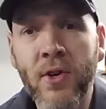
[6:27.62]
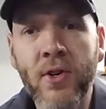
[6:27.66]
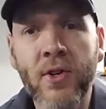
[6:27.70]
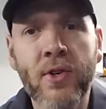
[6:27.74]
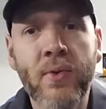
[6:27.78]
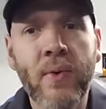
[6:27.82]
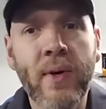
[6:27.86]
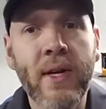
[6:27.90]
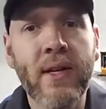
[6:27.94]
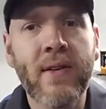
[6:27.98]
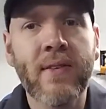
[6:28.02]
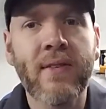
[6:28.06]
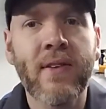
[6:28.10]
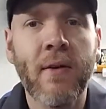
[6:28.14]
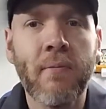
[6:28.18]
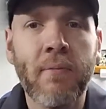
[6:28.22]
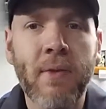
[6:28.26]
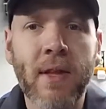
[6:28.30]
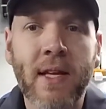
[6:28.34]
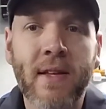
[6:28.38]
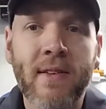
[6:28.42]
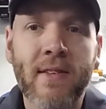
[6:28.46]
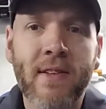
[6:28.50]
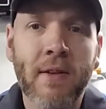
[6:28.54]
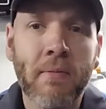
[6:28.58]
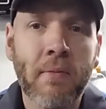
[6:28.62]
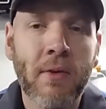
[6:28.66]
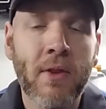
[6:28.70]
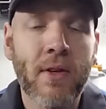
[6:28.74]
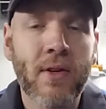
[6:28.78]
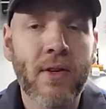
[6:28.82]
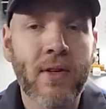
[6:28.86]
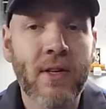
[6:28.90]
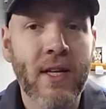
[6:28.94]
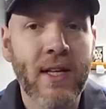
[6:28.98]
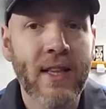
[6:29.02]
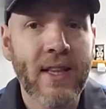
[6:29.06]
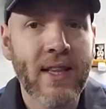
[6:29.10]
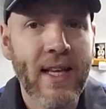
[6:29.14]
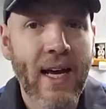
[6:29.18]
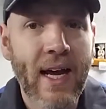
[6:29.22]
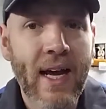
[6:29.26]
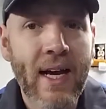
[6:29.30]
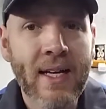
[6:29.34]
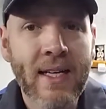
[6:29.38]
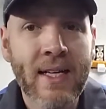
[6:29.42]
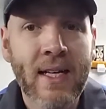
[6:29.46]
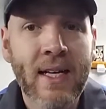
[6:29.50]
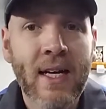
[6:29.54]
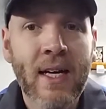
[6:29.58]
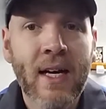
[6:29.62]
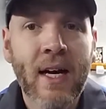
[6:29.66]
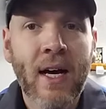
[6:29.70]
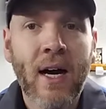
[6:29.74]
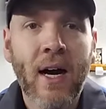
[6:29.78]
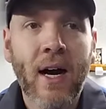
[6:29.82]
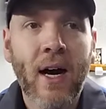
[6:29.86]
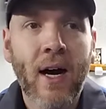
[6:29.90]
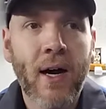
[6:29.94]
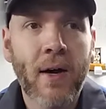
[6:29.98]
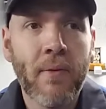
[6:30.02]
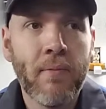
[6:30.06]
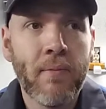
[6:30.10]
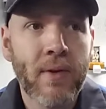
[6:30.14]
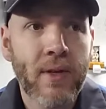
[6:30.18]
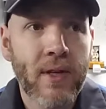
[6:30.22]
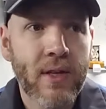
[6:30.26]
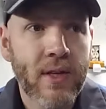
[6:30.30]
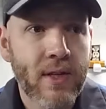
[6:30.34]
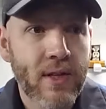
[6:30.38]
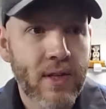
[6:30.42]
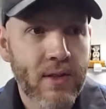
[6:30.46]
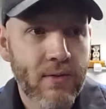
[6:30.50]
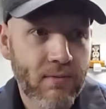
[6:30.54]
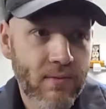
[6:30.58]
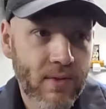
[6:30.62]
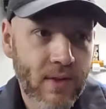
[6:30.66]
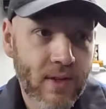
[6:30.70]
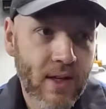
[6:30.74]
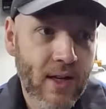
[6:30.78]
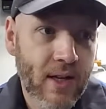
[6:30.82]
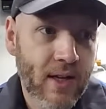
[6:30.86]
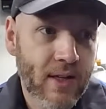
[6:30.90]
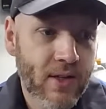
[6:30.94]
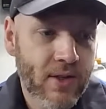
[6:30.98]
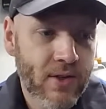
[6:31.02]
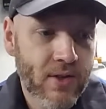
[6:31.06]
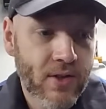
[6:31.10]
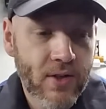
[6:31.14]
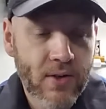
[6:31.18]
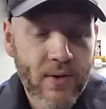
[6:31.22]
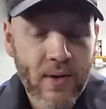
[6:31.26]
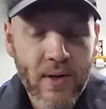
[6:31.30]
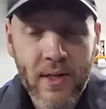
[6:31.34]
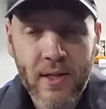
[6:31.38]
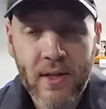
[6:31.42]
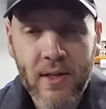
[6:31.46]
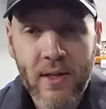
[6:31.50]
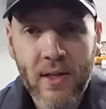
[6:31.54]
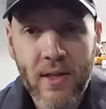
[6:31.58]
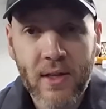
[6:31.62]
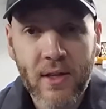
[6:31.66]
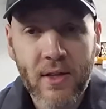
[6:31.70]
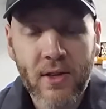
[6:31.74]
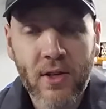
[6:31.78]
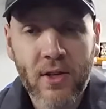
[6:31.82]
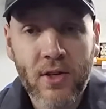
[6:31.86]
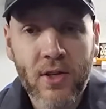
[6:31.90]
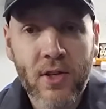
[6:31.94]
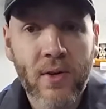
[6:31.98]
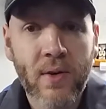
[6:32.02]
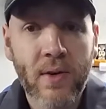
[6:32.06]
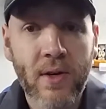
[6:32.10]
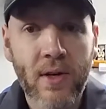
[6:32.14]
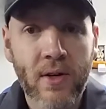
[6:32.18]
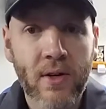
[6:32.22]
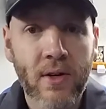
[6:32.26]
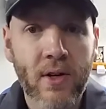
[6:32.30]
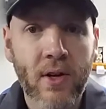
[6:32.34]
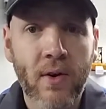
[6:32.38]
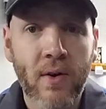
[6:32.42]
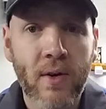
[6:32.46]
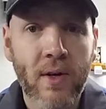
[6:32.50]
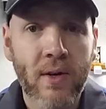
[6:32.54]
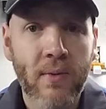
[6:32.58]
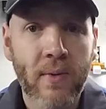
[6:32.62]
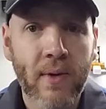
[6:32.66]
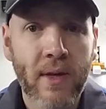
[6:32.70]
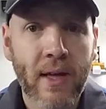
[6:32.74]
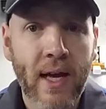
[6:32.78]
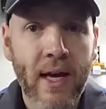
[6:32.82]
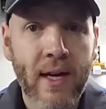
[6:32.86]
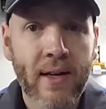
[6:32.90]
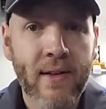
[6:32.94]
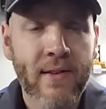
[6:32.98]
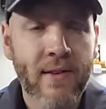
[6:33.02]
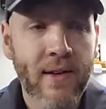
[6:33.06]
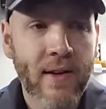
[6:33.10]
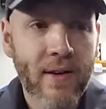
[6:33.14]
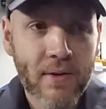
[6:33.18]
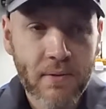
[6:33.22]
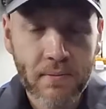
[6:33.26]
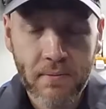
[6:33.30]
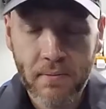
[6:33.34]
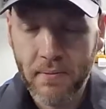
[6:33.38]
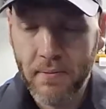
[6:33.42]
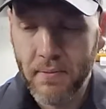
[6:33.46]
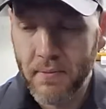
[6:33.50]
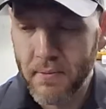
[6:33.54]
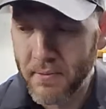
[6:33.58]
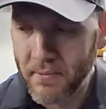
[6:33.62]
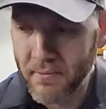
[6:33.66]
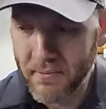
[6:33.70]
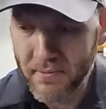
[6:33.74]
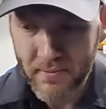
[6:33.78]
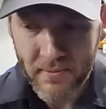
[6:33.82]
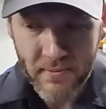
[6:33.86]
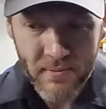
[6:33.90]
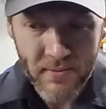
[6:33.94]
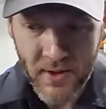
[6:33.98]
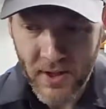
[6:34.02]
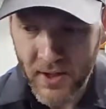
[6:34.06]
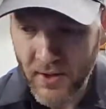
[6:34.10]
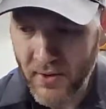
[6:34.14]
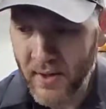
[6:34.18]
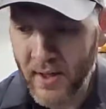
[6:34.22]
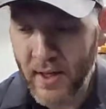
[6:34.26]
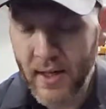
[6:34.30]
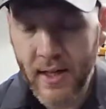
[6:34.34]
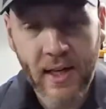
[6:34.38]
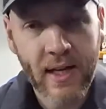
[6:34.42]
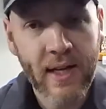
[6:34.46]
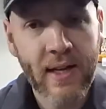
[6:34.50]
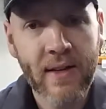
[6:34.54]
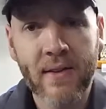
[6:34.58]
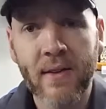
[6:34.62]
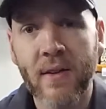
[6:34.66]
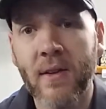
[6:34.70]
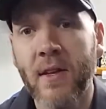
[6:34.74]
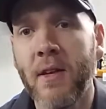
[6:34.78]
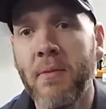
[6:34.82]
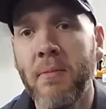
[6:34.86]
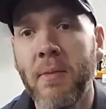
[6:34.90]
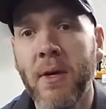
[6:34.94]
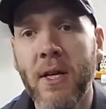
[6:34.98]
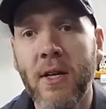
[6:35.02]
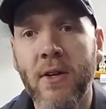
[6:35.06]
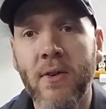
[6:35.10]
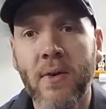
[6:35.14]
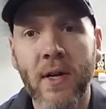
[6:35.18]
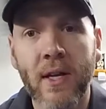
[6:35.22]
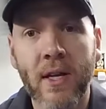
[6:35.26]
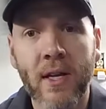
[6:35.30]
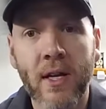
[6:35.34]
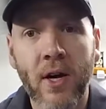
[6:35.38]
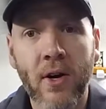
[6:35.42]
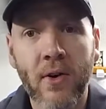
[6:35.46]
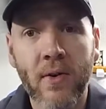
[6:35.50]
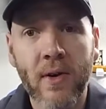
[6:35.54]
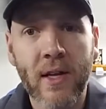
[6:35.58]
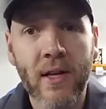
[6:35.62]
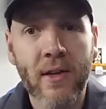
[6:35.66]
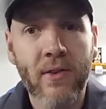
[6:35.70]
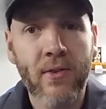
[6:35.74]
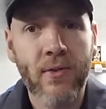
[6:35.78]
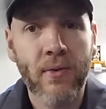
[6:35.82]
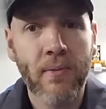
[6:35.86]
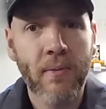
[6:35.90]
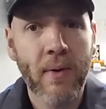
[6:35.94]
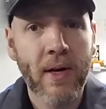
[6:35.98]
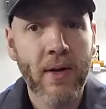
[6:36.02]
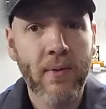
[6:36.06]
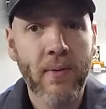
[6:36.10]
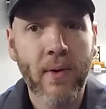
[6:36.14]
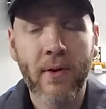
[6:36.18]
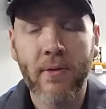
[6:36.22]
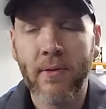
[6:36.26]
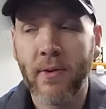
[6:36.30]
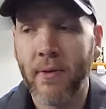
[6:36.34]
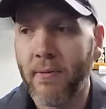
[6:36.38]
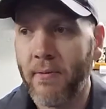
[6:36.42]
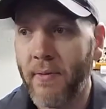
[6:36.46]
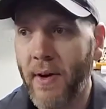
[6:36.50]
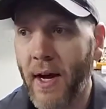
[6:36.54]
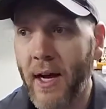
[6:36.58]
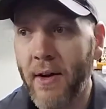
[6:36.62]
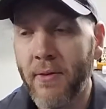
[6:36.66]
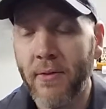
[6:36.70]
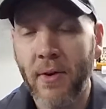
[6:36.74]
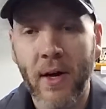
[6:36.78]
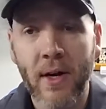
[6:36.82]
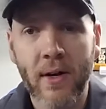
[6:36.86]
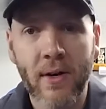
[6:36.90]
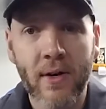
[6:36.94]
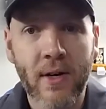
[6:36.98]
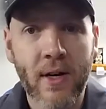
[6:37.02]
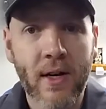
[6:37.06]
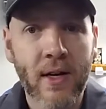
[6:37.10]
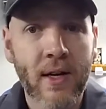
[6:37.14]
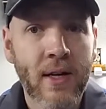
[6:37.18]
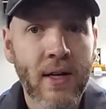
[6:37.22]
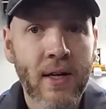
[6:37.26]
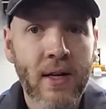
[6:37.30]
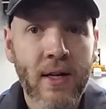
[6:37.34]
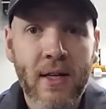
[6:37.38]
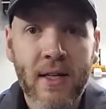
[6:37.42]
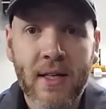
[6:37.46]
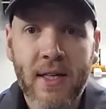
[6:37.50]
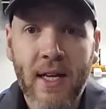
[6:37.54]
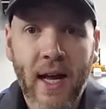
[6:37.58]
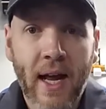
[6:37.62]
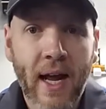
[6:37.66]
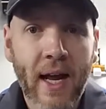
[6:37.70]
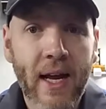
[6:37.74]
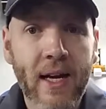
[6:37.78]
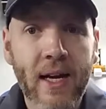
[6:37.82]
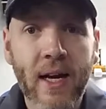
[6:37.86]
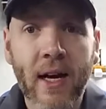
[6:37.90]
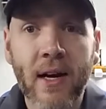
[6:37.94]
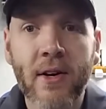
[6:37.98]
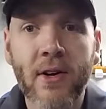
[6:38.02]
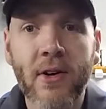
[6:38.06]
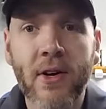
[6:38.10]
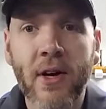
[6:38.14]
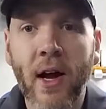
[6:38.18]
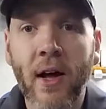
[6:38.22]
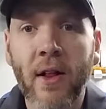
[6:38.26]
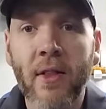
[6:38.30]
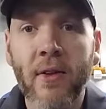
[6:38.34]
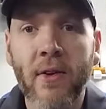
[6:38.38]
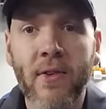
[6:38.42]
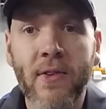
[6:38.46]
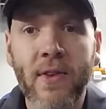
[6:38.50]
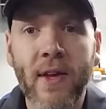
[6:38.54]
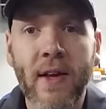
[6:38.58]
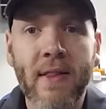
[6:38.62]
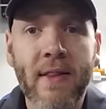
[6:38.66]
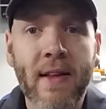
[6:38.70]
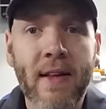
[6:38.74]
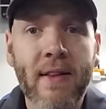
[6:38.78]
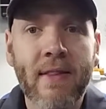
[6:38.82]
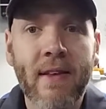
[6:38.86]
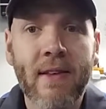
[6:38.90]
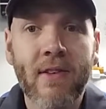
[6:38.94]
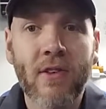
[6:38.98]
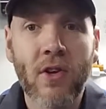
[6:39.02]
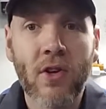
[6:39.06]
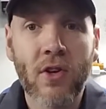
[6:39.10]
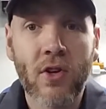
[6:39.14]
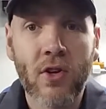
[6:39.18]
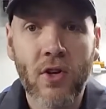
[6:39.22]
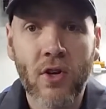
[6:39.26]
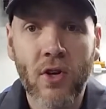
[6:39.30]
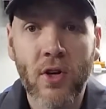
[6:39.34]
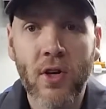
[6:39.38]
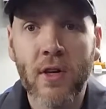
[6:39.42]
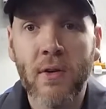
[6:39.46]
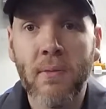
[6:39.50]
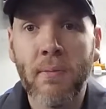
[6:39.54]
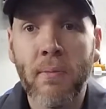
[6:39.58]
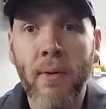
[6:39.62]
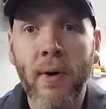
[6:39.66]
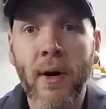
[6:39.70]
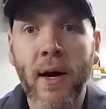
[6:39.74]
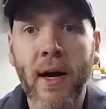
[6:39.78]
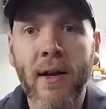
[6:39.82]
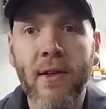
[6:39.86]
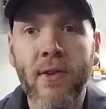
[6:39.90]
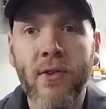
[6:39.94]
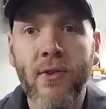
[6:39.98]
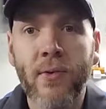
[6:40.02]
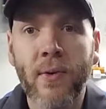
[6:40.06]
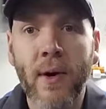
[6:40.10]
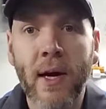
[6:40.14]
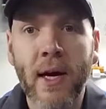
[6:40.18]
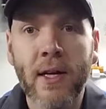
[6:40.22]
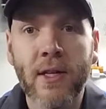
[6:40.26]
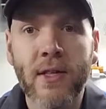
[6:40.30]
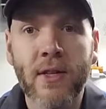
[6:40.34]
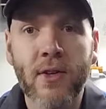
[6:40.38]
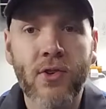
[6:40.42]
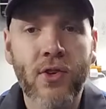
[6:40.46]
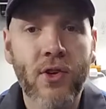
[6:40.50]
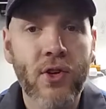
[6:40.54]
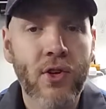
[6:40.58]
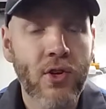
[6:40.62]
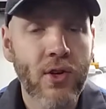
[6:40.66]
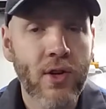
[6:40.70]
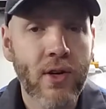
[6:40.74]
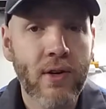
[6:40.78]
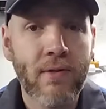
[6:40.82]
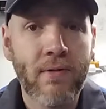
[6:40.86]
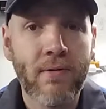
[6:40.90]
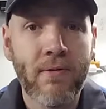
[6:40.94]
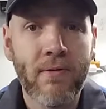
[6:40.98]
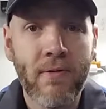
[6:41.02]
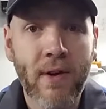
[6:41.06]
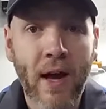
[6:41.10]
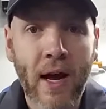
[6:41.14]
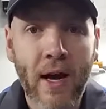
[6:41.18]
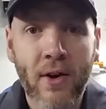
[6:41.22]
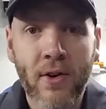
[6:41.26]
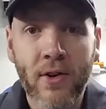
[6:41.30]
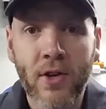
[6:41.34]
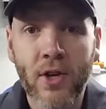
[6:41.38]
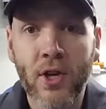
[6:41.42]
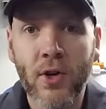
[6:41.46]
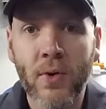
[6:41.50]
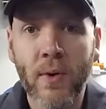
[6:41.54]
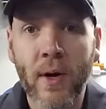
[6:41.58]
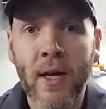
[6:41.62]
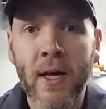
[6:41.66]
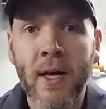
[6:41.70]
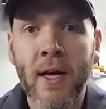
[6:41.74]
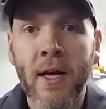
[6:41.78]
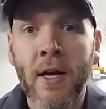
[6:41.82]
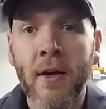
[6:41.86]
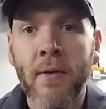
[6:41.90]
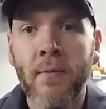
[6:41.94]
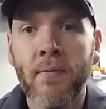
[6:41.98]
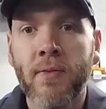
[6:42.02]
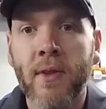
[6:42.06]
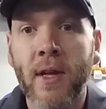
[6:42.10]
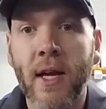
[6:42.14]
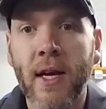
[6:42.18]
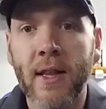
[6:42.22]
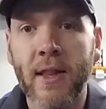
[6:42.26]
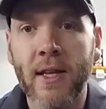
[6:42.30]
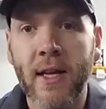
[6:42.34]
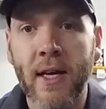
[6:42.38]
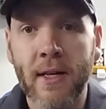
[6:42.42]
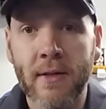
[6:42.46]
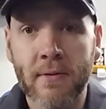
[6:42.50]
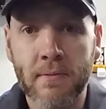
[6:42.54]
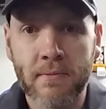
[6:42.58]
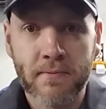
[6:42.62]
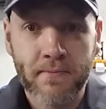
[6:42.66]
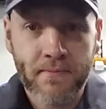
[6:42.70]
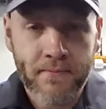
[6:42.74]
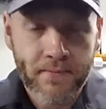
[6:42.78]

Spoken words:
doing something similar to that, and you're doing the 2-year coating with EXO, you can easily be doing coatings from anywhere from $500 to $800. I think that's a good price range. It's a good value. And then